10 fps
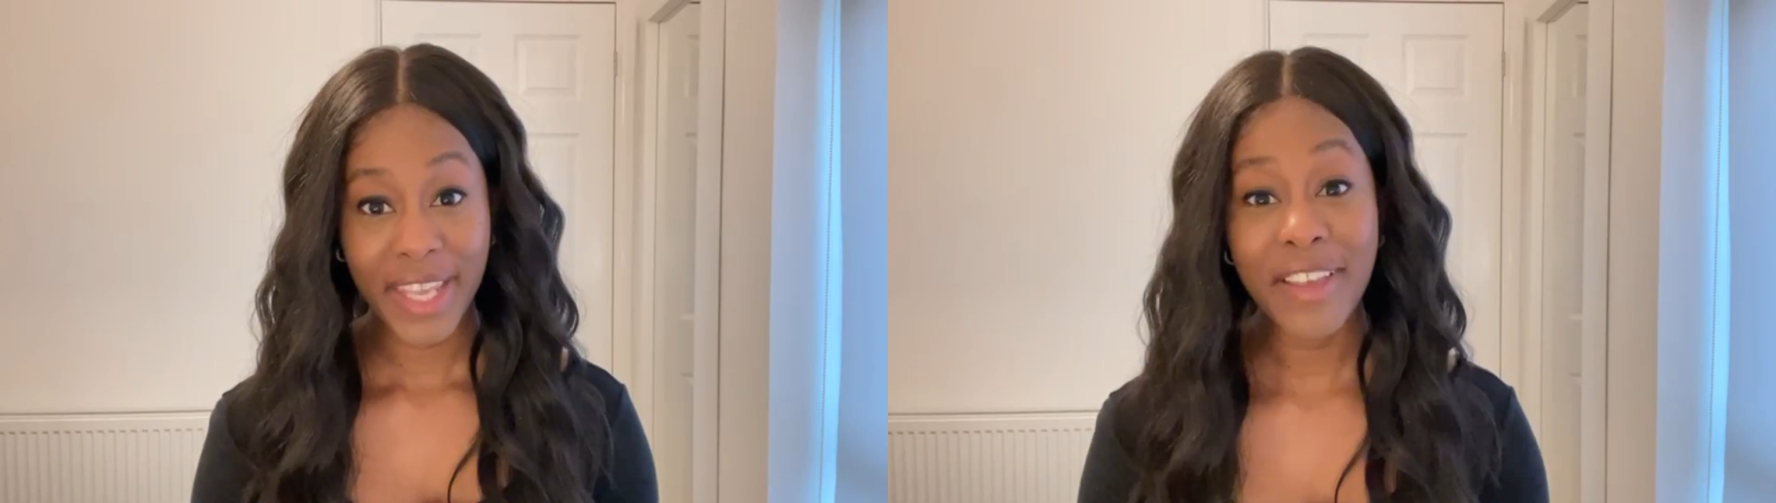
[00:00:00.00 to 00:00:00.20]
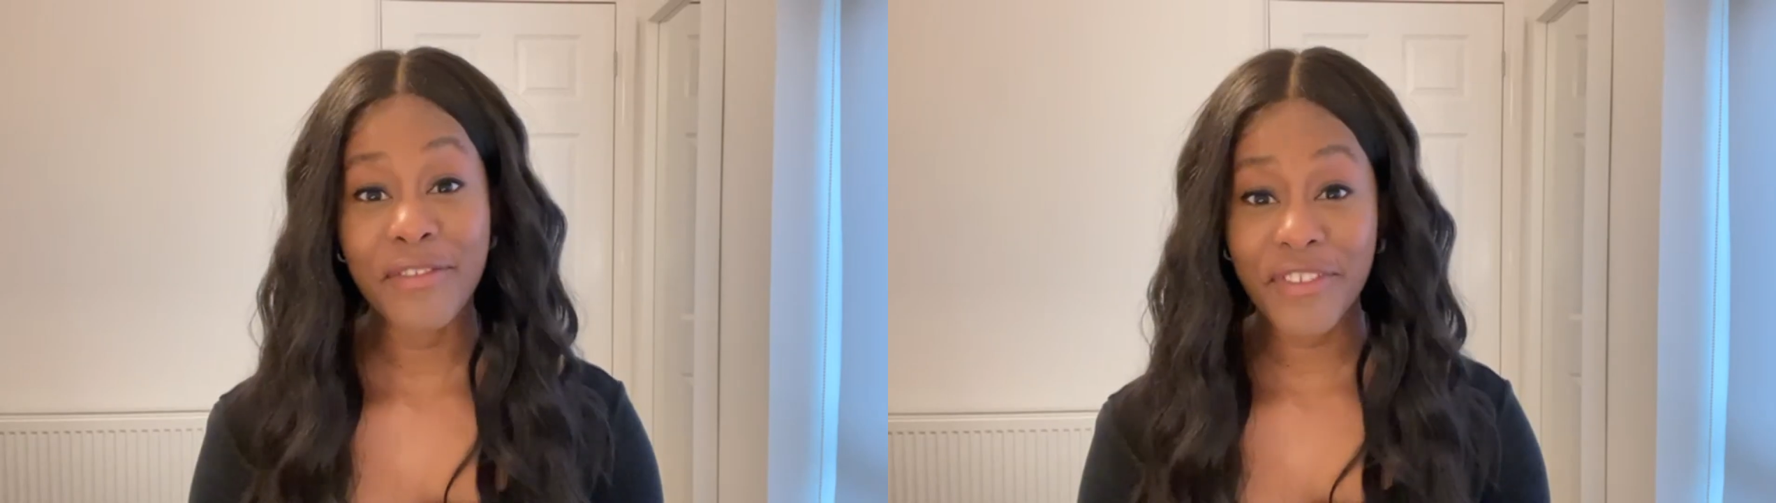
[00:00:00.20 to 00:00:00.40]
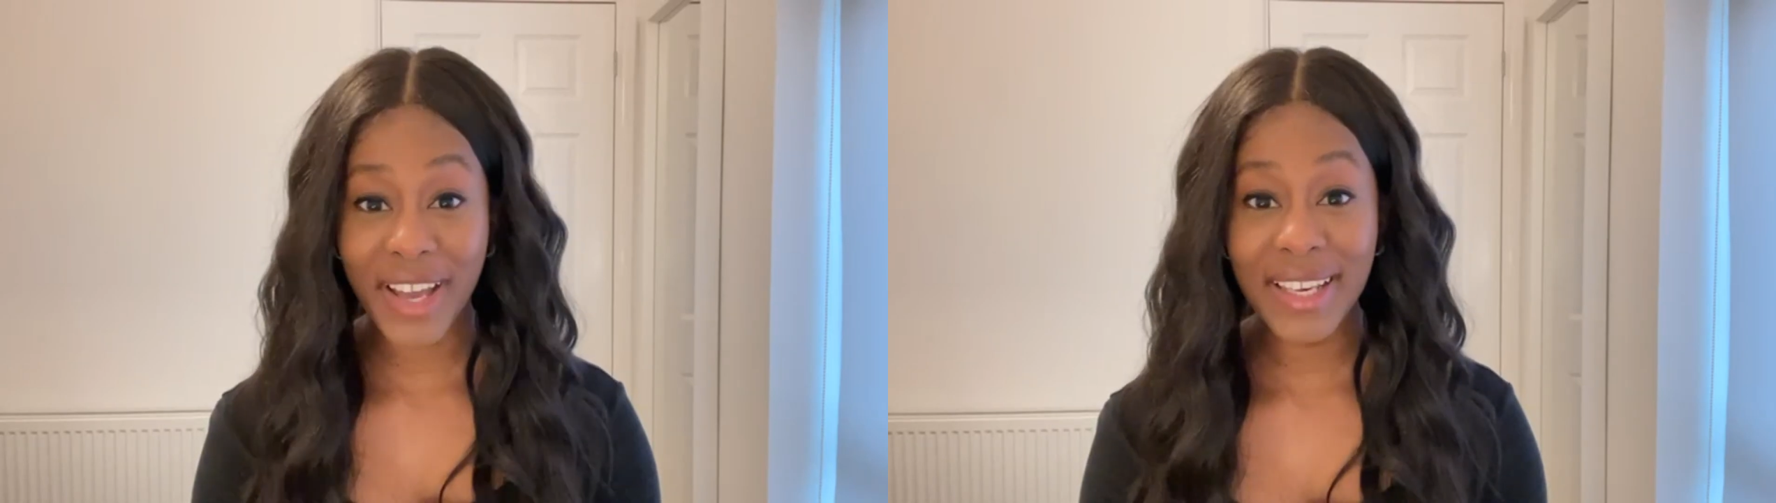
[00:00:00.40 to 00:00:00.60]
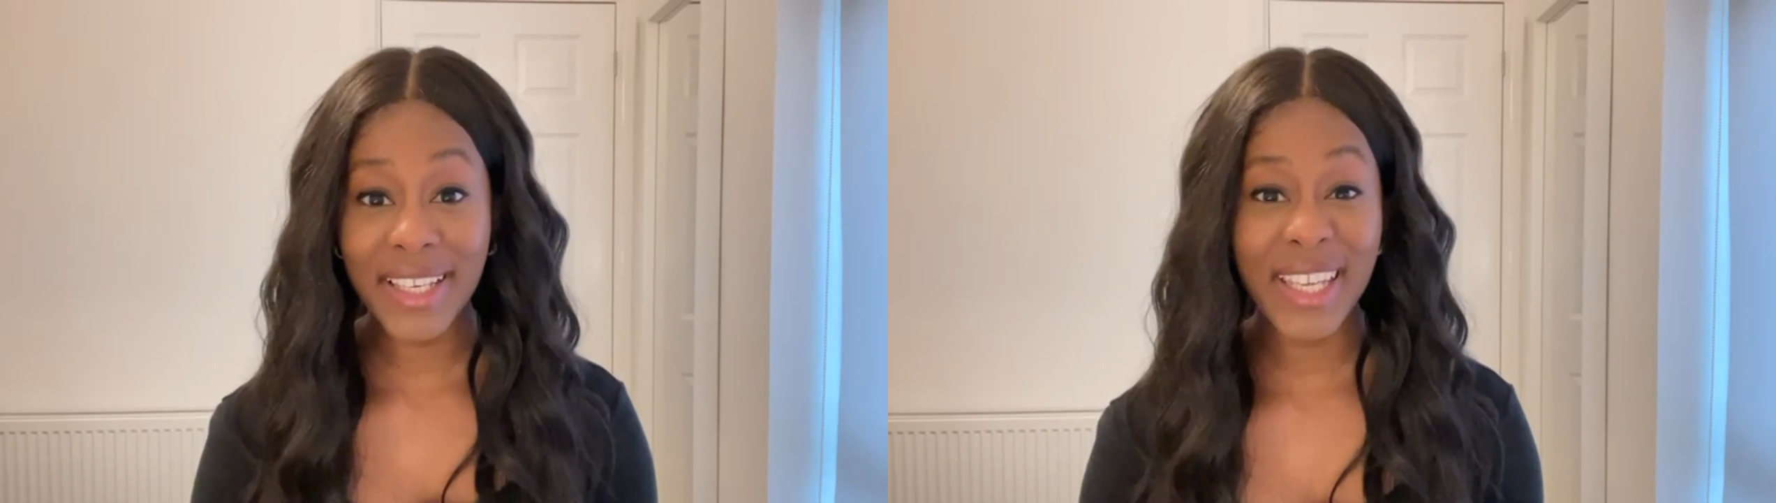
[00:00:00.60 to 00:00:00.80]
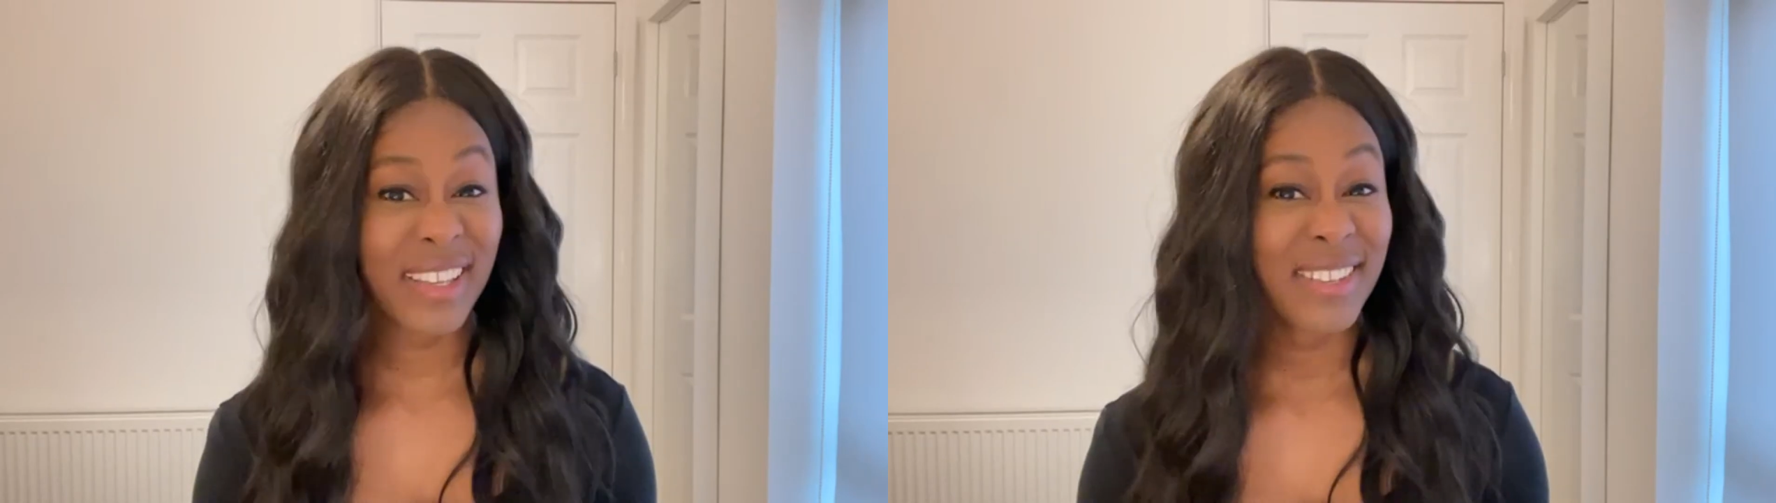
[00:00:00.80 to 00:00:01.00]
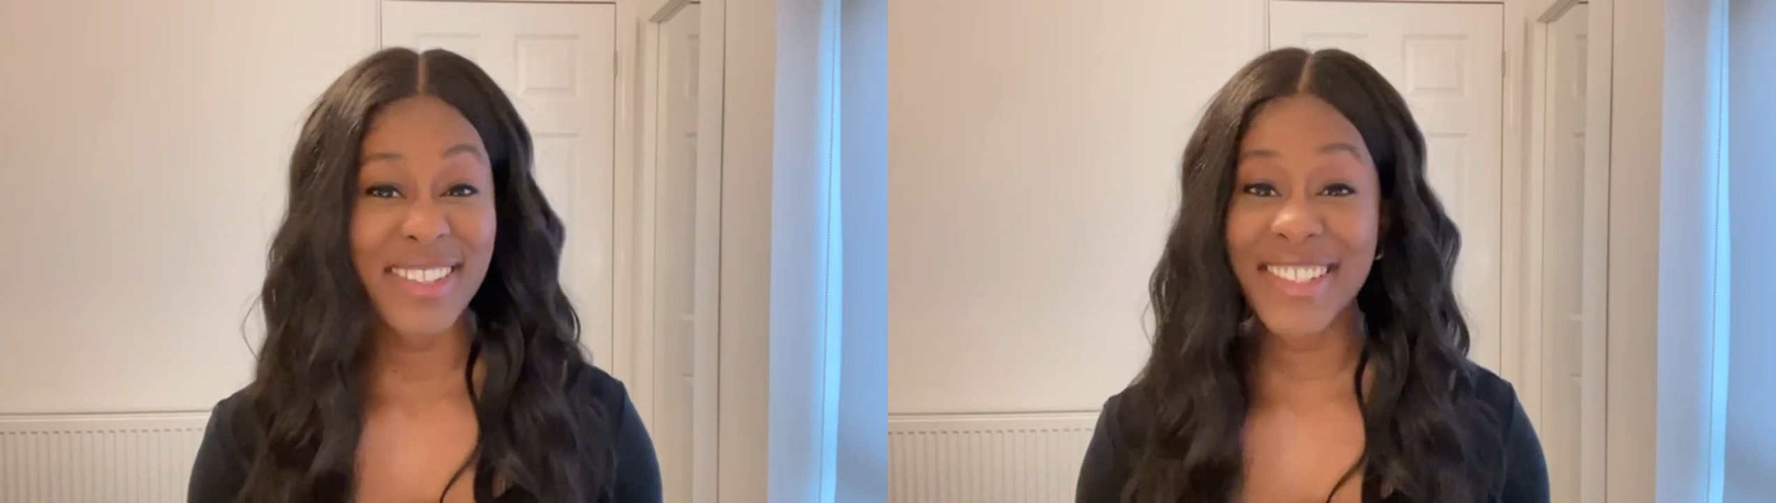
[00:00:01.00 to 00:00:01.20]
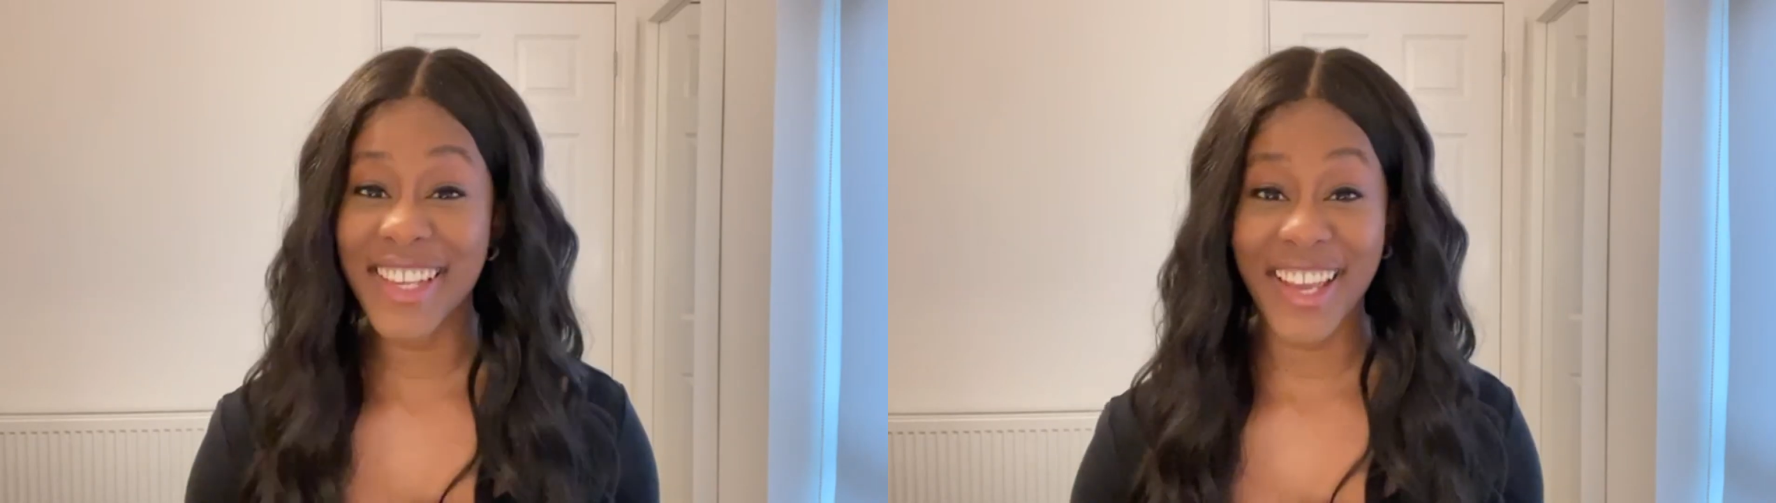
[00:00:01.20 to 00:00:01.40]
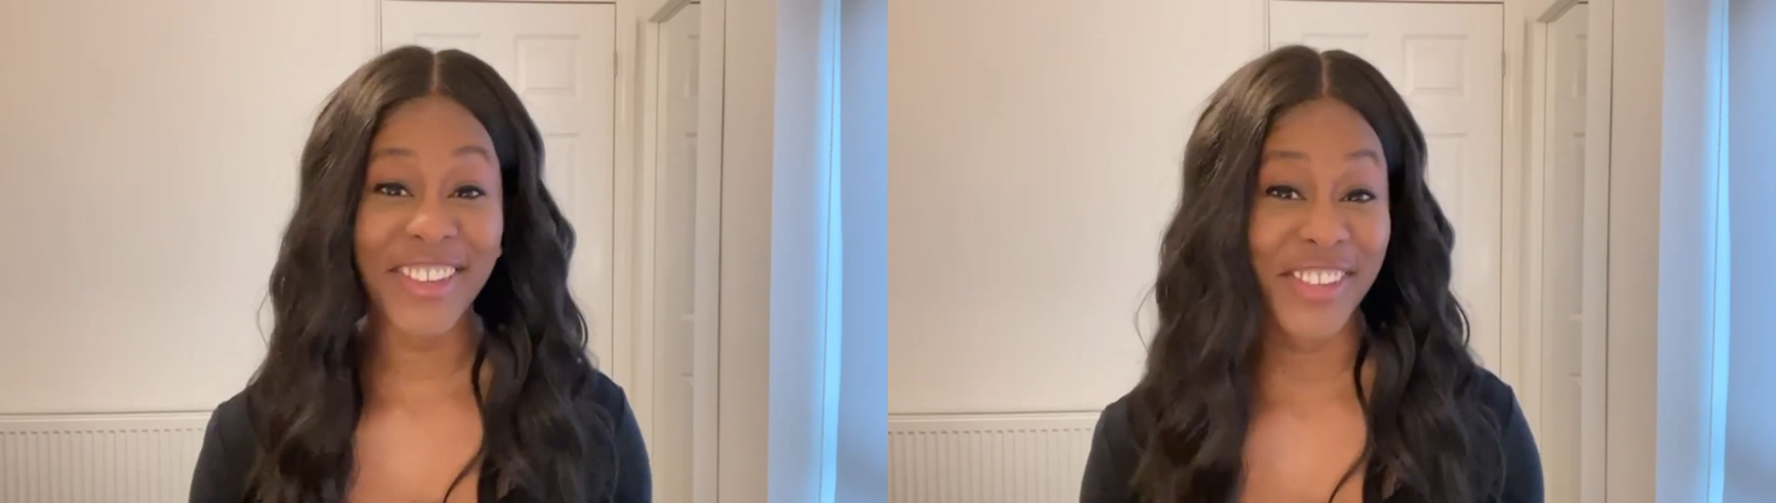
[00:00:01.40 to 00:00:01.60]
And finally,
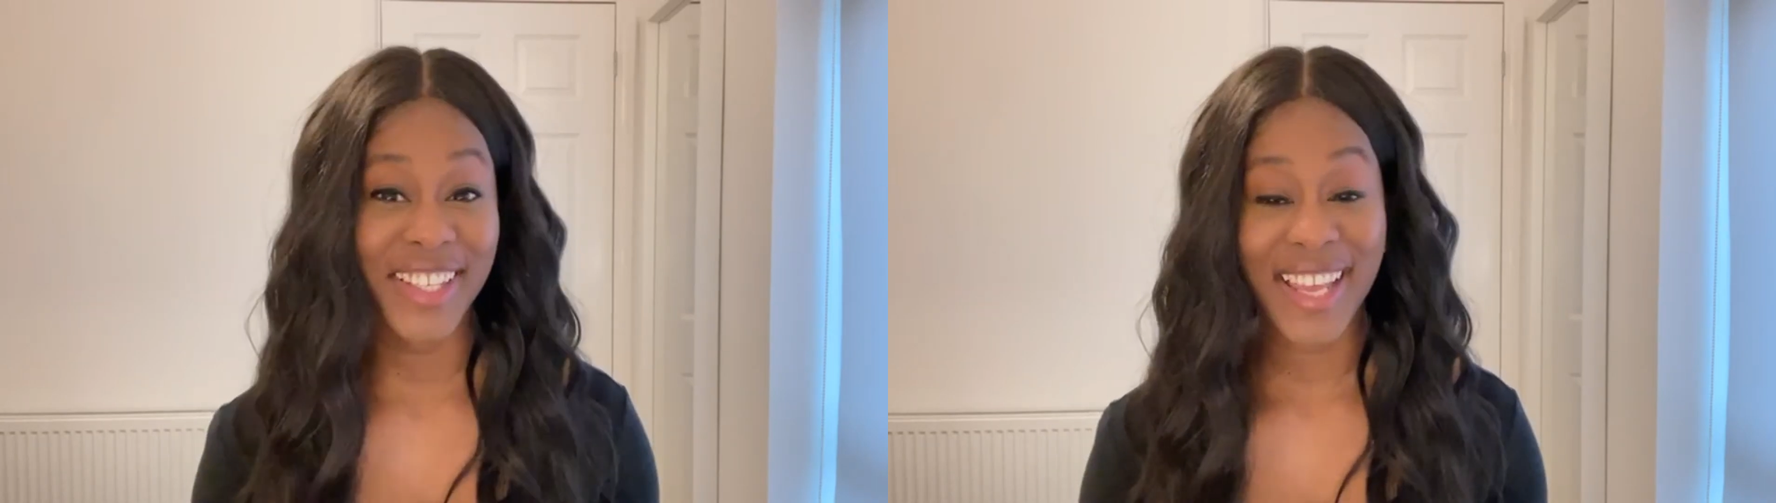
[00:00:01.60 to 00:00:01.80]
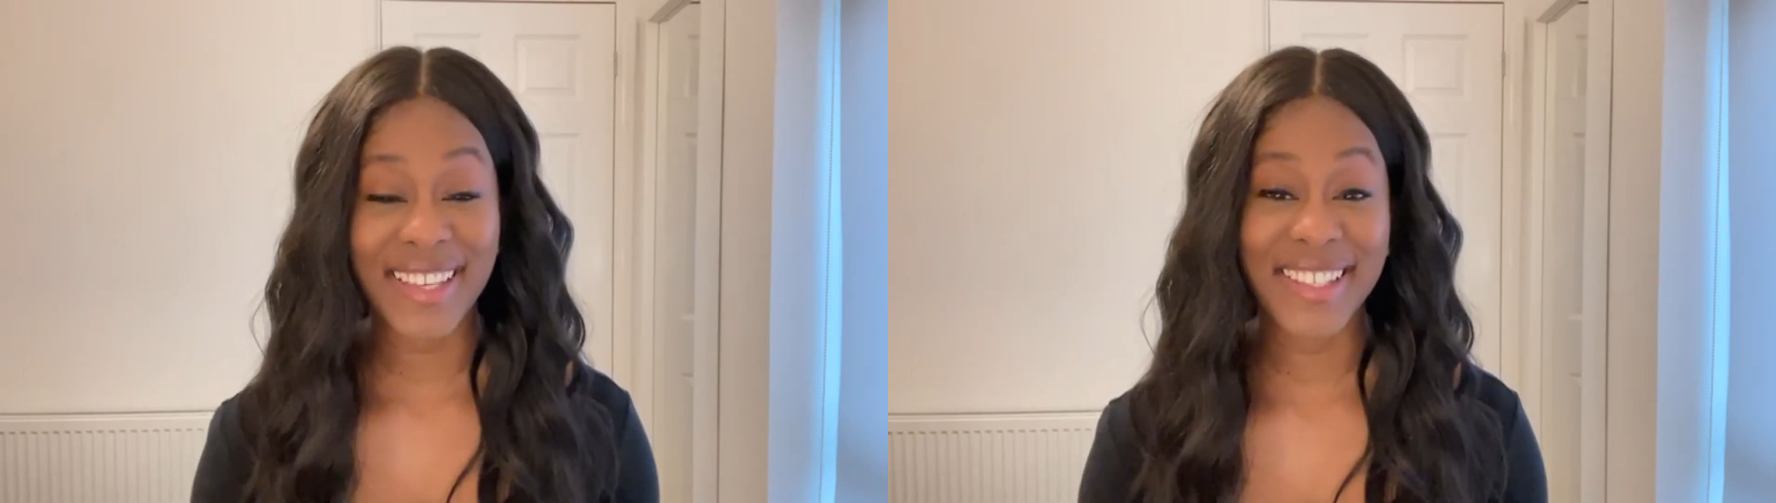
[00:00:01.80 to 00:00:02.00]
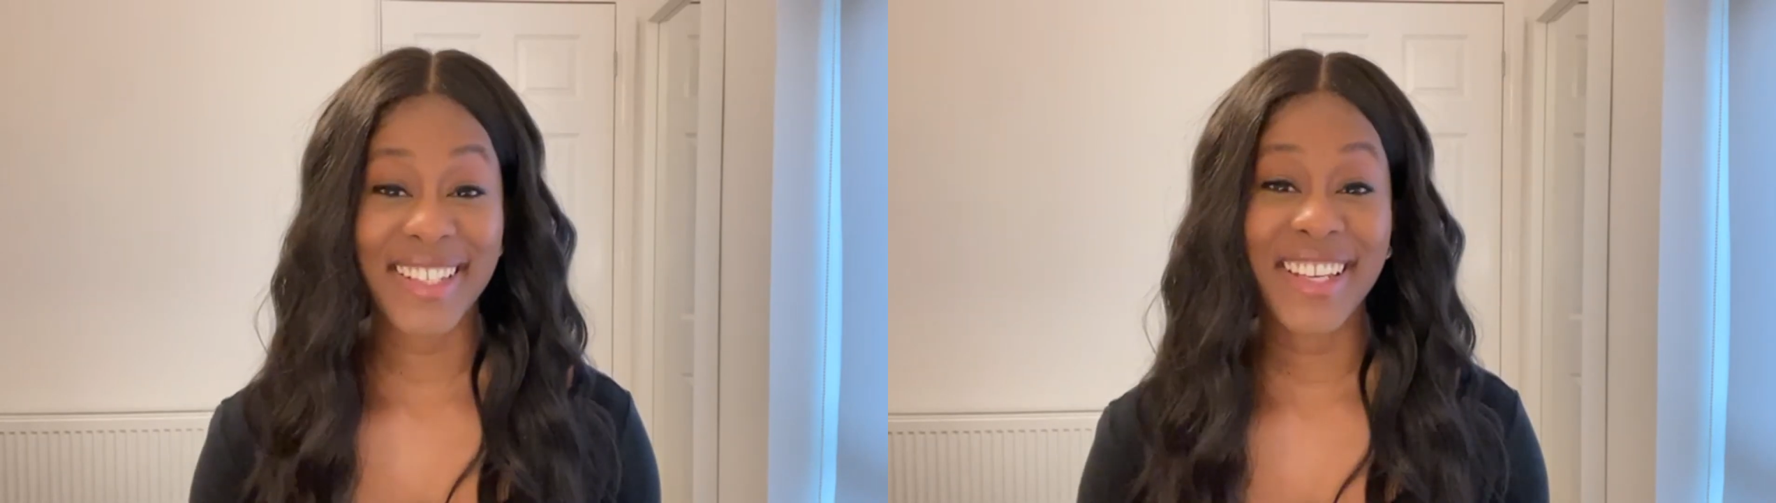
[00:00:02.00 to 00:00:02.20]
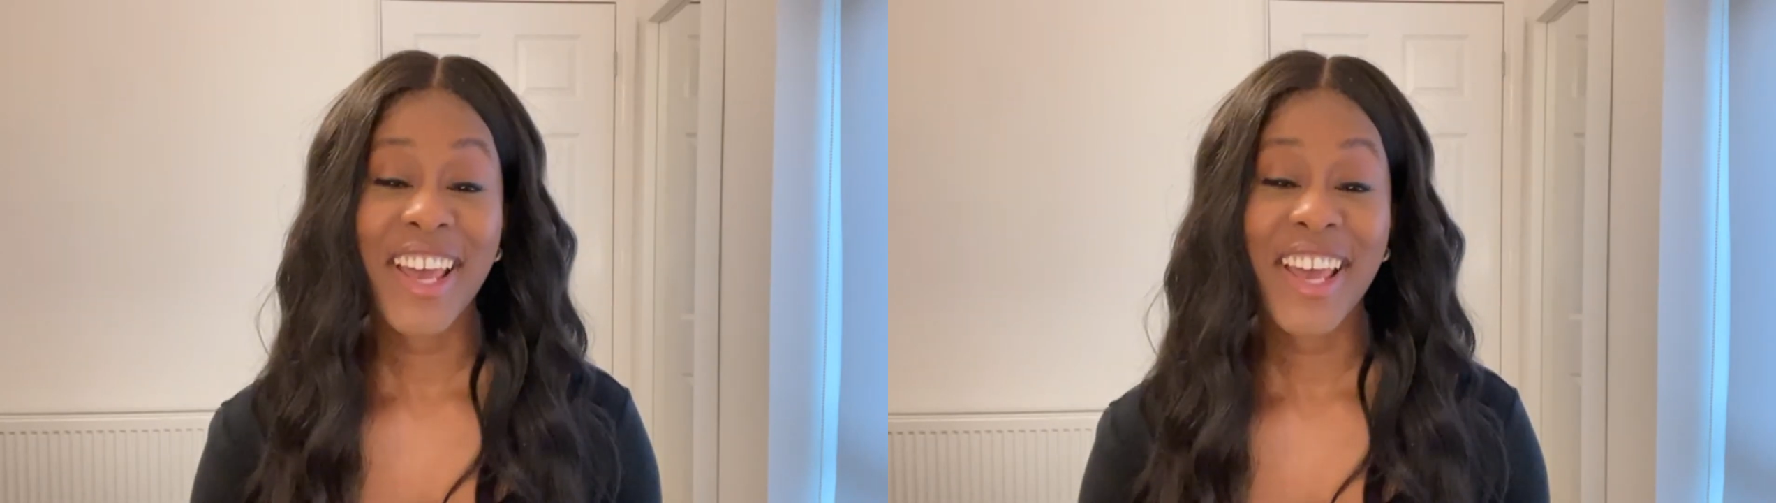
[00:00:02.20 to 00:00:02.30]
share your collection.